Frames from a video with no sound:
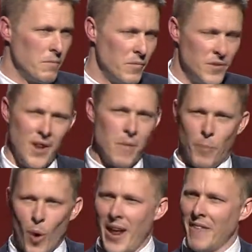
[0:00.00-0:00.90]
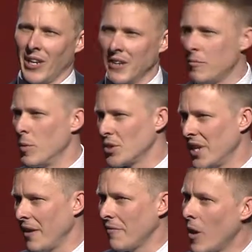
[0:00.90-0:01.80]
There's no point in having a livable
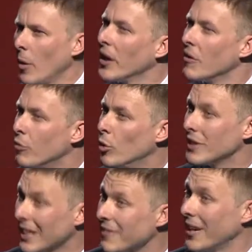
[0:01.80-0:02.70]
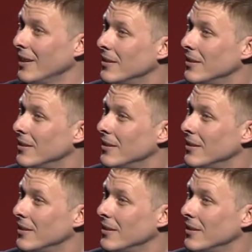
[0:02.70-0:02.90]
city if no one can afford to live in it.